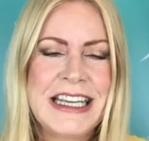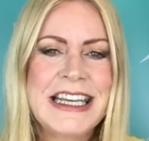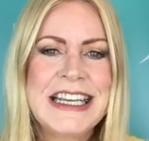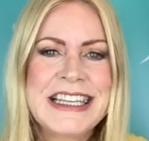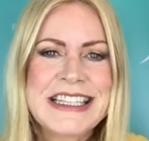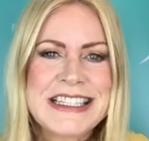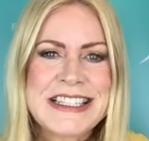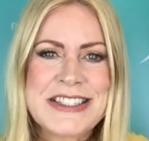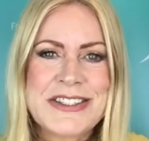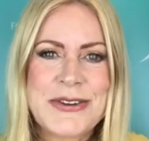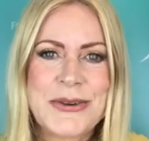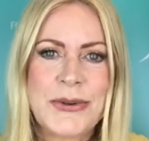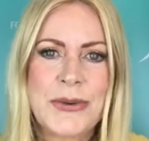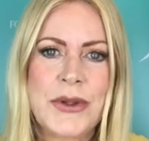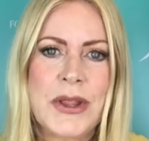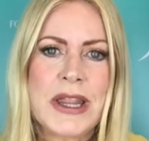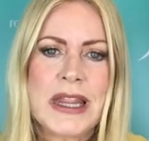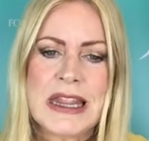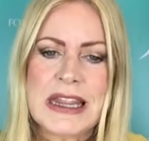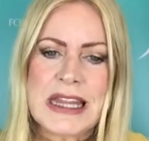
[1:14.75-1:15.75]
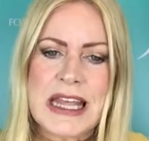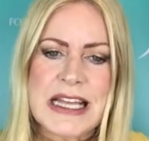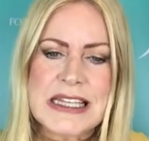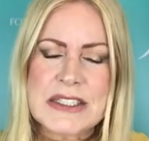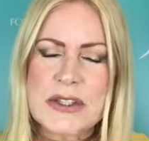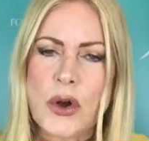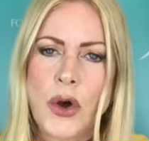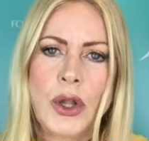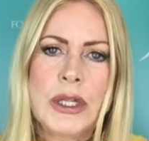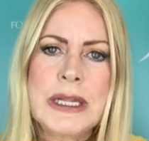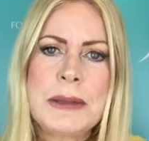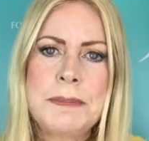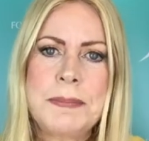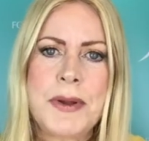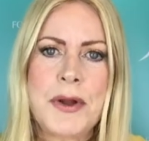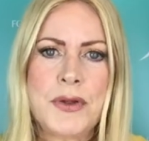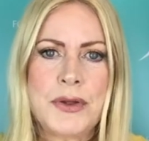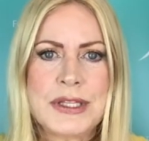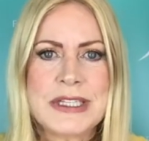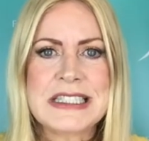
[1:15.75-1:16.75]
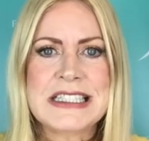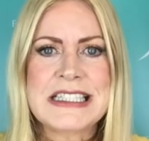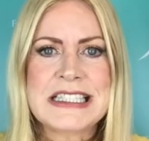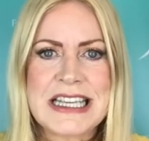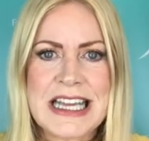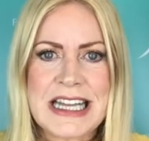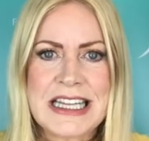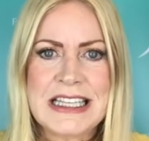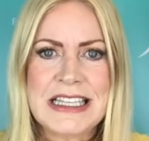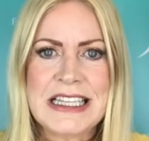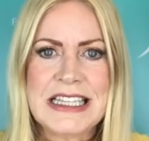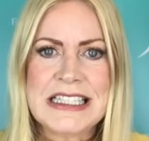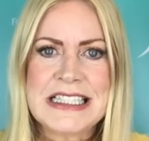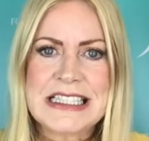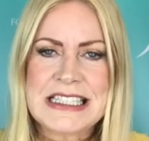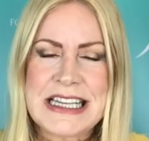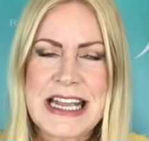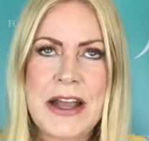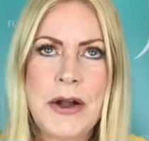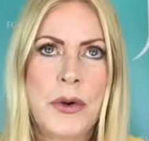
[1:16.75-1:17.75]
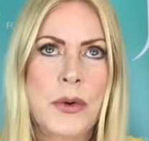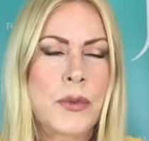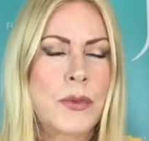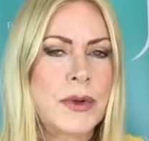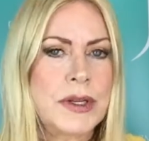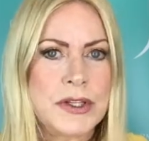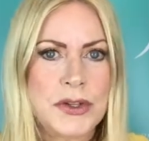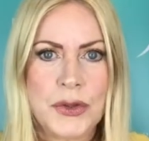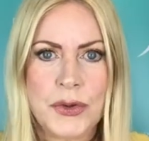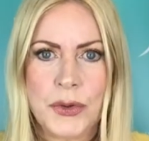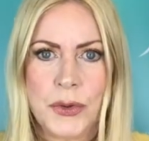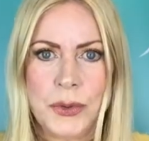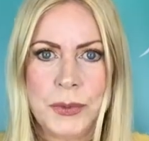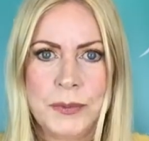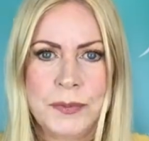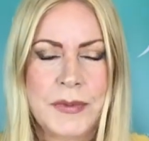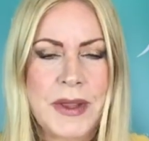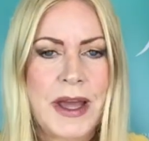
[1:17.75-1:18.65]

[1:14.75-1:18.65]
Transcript: So it's all about the skin cell renewal.